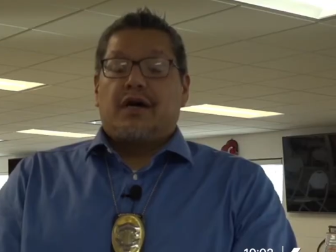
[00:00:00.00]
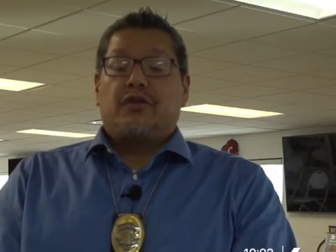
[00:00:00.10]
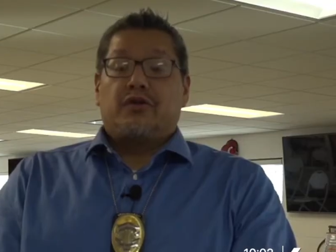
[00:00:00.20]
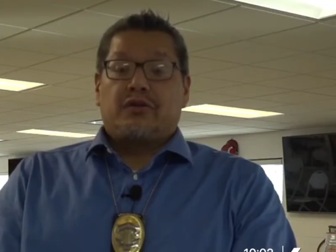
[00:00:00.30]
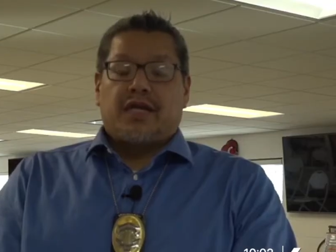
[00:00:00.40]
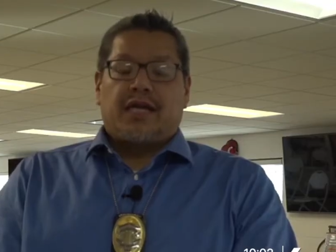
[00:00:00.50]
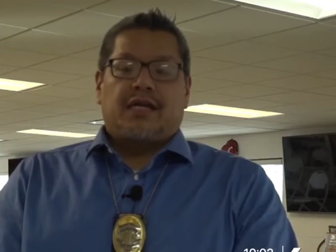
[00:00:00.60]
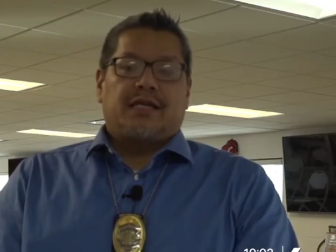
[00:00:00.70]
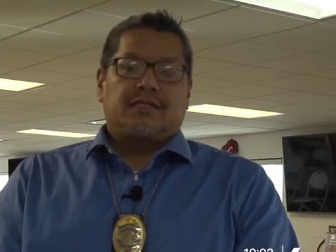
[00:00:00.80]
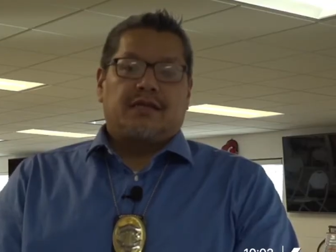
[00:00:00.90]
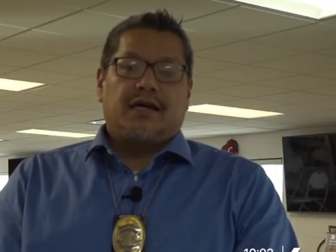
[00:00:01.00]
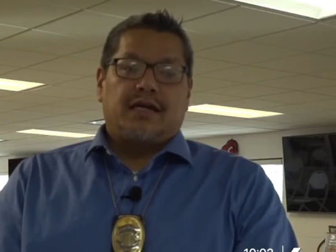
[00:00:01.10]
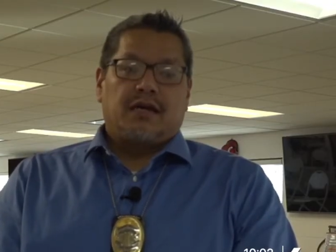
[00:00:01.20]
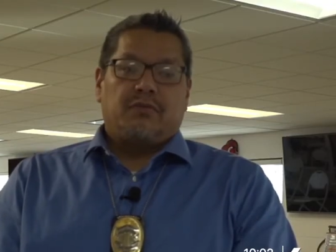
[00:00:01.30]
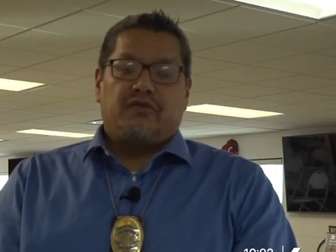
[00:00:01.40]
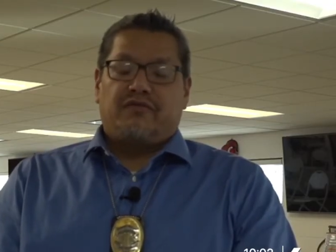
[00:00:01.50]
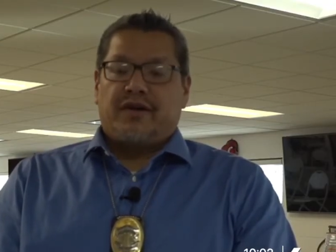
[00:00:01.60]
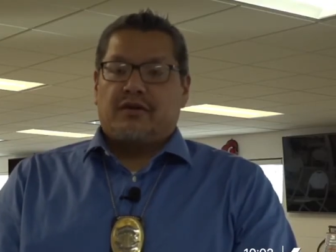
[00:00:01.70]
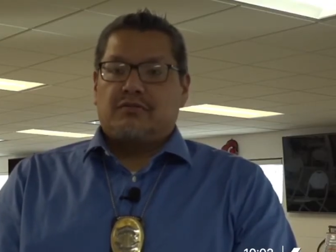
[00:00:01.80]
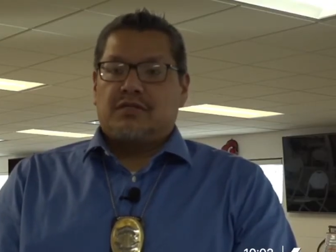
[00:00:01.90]
Other canines like him have
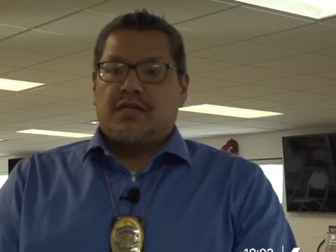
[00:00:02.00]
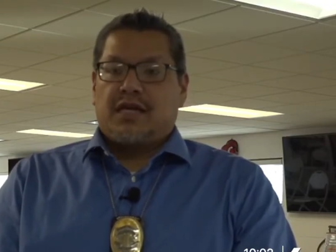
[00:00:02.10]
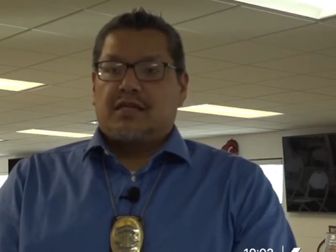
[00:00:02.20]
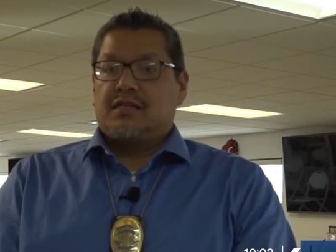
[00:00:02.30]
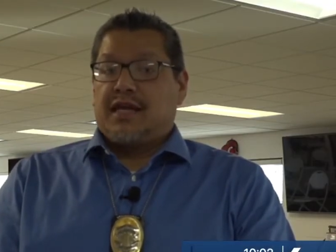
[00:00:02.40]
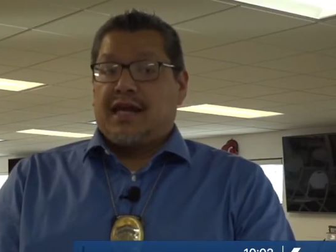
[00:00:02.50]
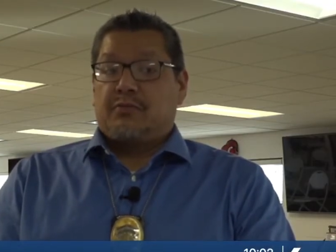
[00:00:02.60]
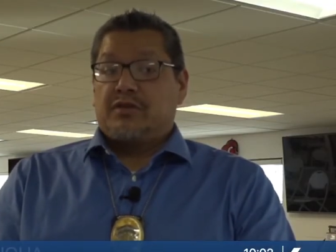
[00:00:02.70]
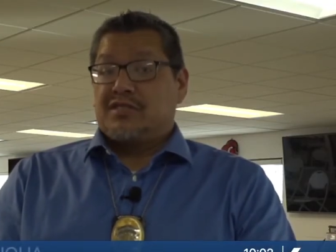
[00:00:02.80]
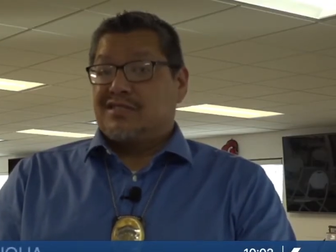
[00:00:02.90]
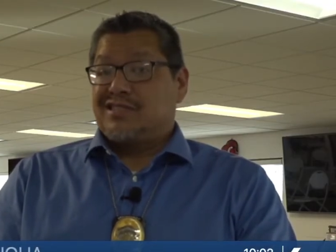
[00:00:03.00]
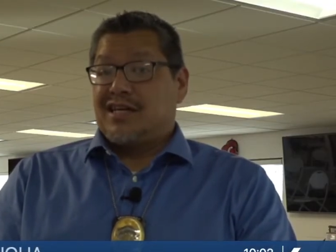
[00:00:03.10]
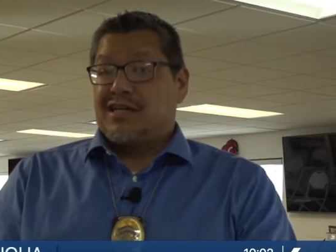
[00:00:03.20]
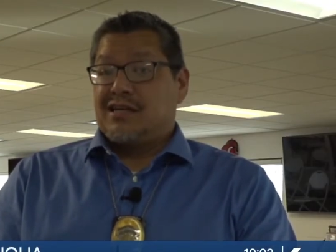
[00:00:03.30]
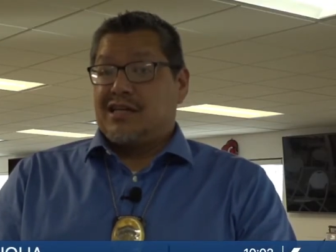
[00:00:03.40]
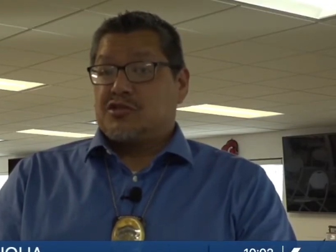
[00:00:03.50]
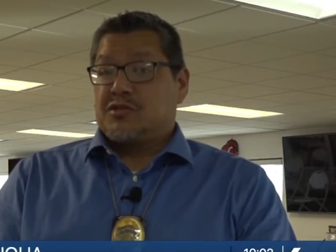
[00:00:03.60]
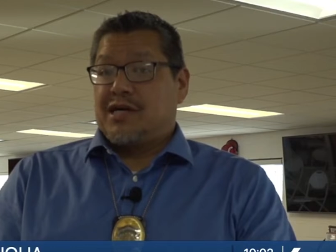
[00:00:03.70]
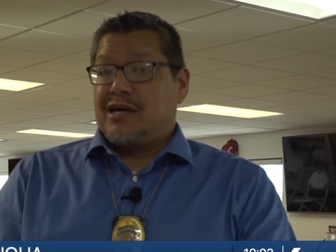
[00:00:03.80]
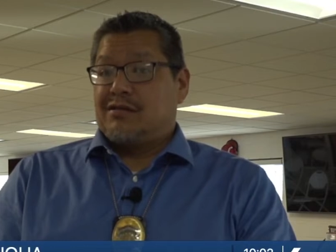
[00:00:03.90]
found hidden cameras inside
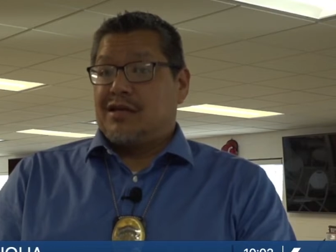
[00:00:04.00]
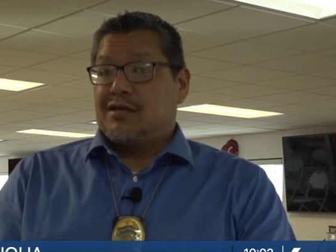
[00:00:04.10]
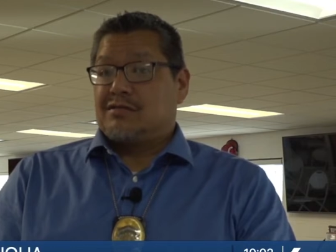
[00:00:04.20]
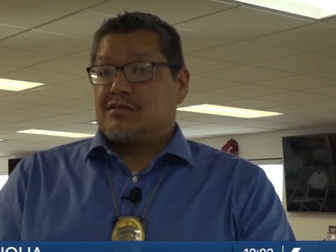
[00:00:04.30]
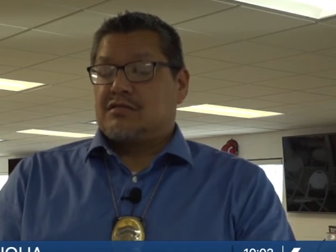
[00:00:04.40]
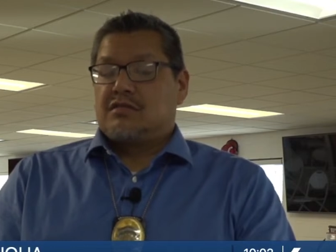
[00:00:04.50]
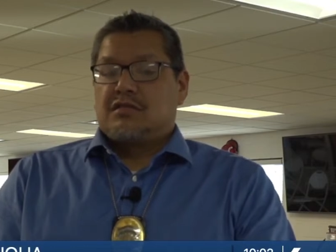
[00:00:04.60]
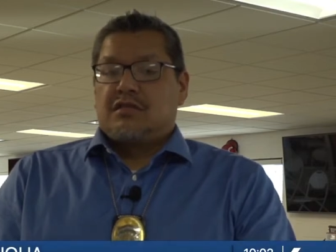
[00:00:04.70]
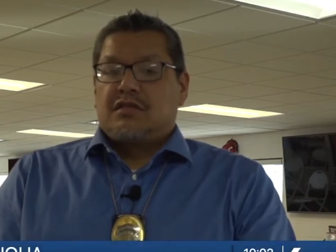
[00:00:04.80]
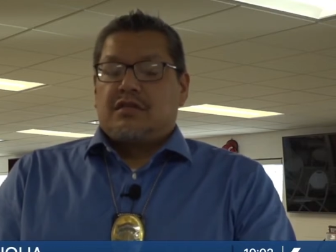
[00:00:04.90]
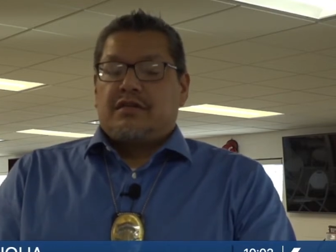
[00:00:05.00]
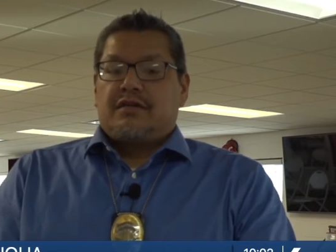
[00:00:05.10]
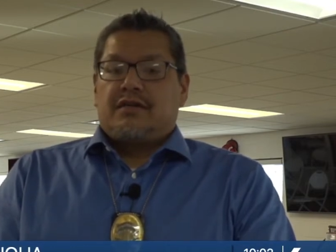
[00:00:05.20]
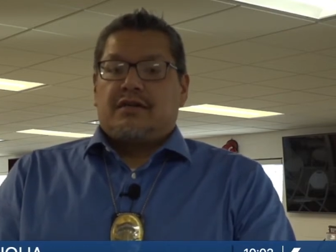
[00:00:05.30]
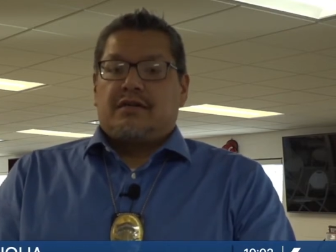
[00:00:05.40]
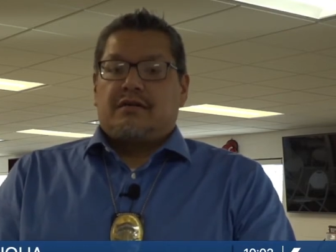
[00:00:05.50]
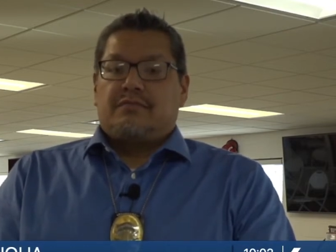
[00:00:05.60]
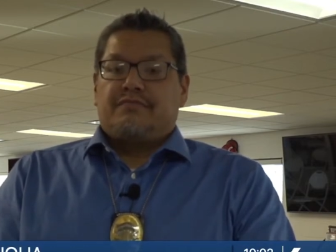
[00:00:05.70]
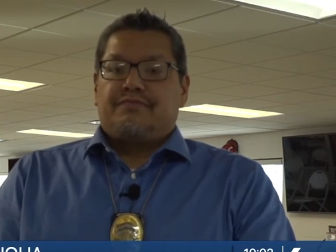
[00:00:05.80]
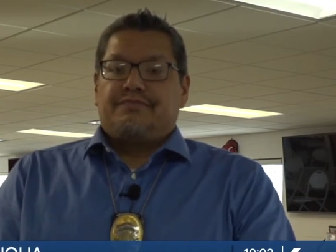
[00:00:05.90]
electrical outlets,
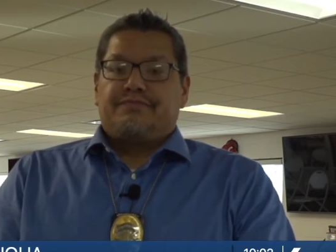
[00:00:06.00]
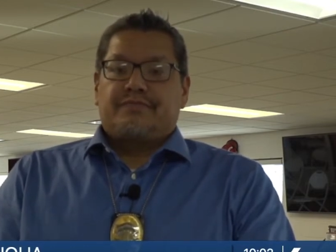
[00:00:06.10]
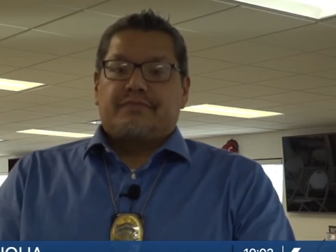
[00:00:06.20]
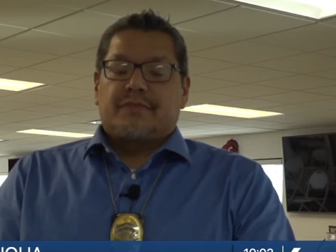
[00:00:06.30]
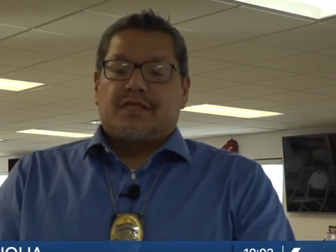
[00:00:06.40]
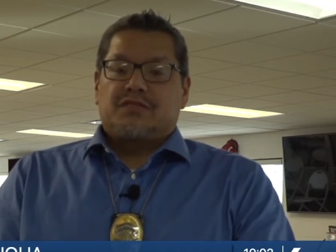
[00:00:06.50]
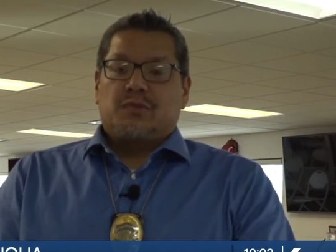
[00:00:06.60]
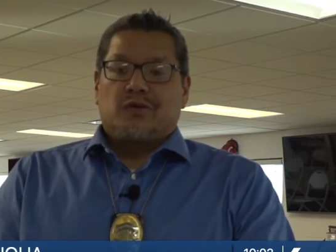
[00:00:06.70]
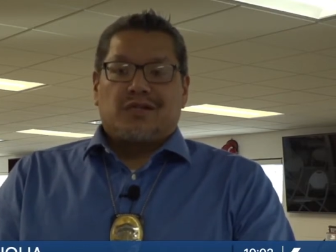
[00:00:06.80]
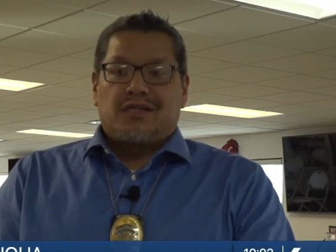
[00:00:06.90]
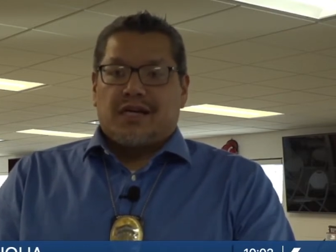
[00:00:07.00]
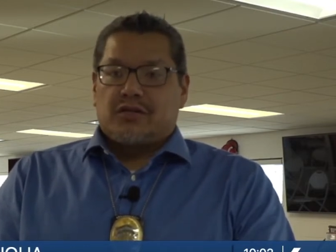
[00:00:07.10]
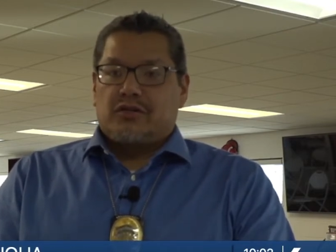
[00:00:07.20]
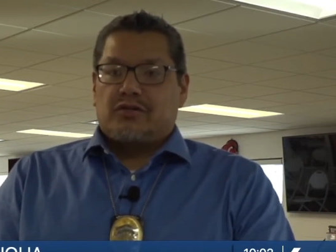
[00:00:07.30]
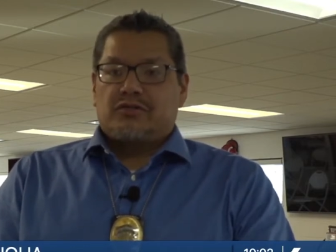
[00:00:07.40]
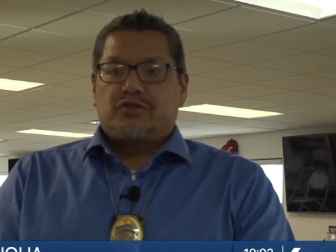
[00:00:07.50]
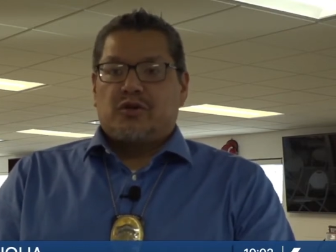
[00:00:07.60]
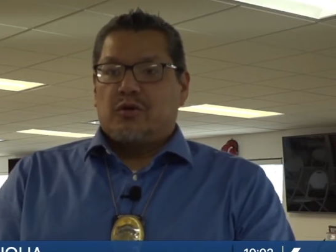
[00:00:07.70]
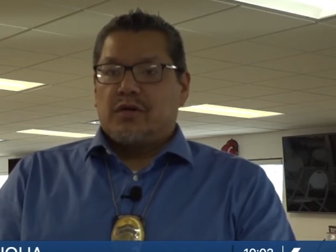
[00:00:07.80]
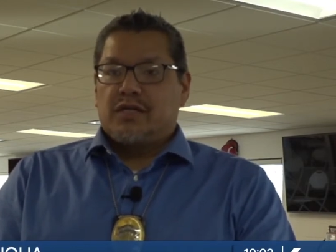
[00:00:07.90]
um, smoke detectors,
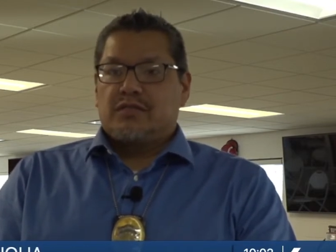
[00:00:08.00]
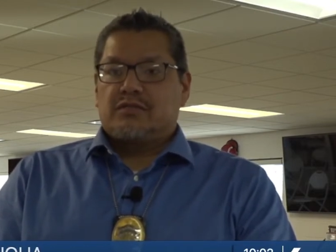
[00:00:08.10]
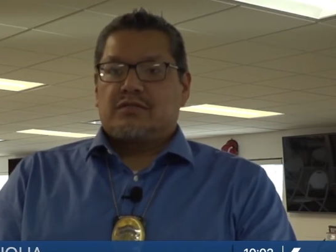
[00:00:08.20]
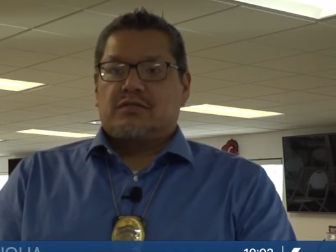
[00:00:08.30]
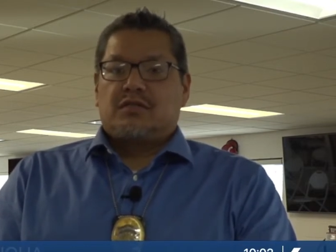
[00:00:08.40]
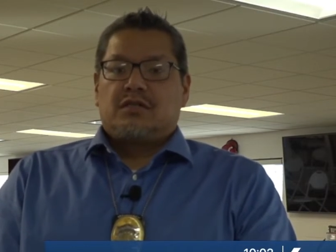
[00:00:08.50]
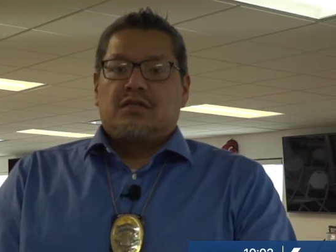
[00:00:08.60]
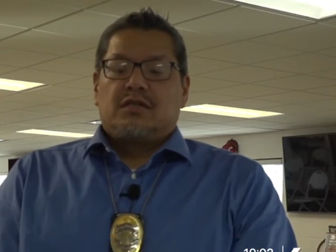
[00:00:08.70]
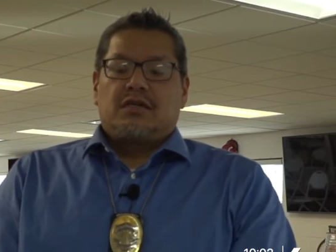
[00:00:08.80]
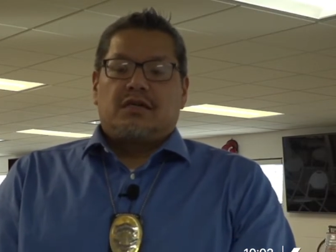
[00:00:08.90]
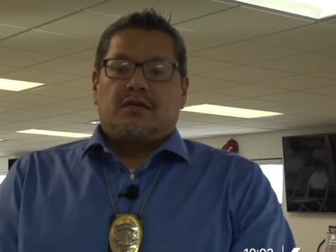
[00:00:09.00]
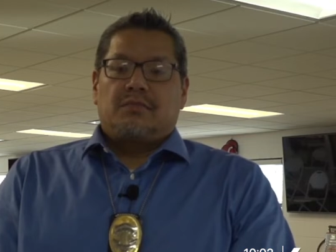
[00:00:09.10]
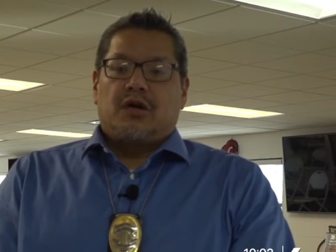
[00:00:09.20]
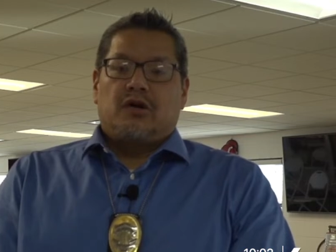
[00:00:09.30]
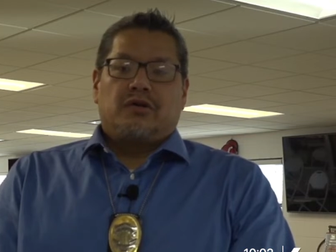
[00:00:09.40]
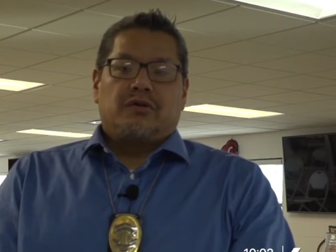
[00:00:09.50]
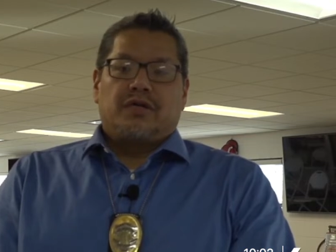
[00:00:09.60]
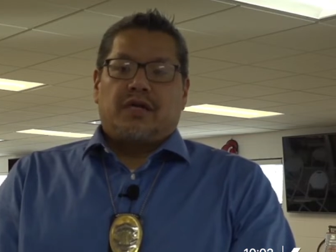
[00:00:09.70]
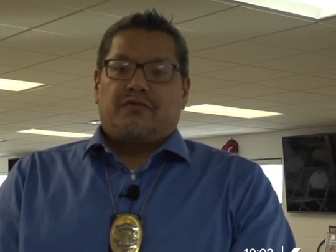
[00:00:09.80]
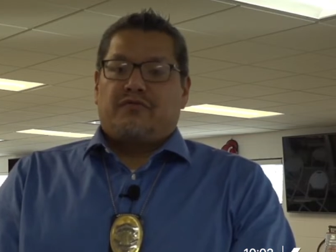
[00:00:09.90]
toys, um, all
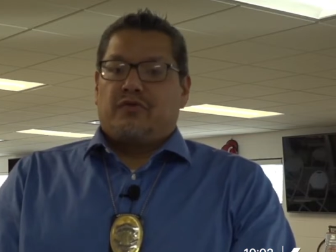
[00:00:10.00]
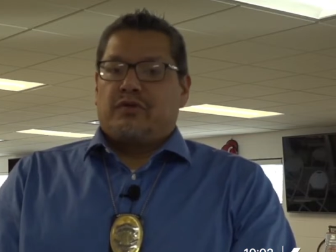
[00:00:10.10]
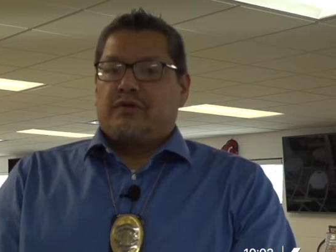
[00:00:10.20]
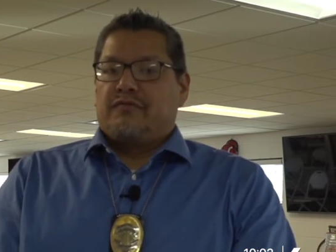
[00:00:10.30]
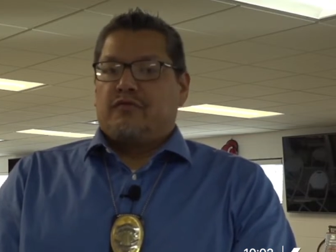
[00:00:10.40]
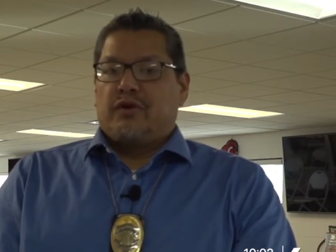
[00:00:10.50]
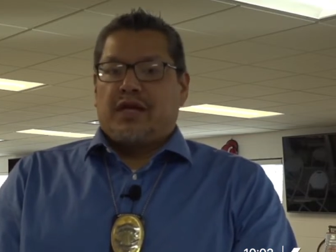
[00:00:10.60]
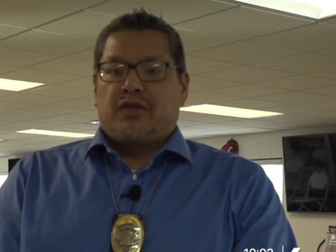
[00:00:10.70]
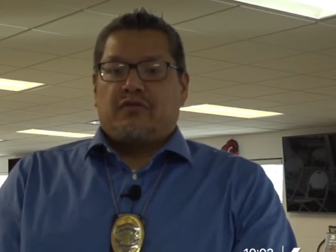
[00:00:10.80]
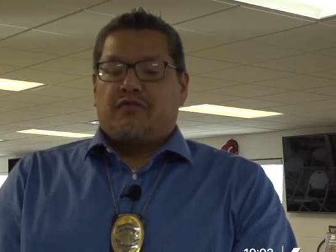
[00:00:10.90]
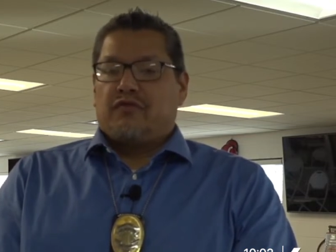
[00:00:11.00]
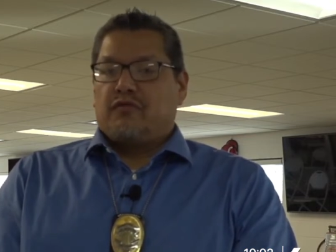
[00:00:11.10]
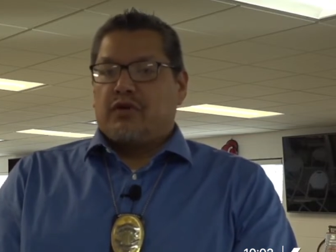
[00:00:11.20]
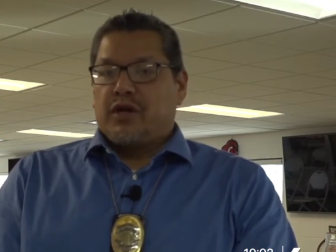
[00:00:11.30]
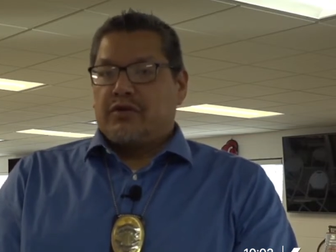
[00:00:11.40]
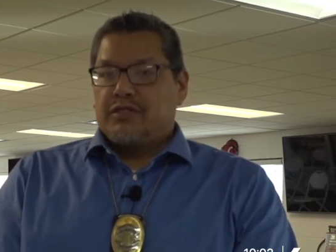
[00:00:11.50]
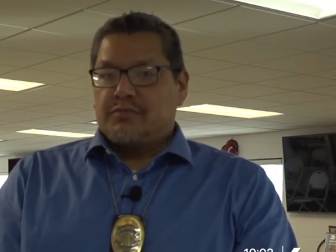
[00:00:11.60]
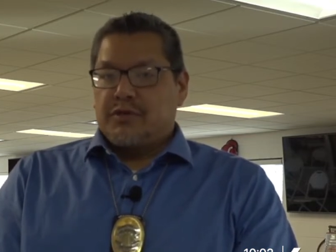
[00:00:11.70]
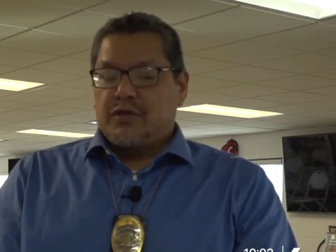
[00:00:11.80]
for either for voyeurism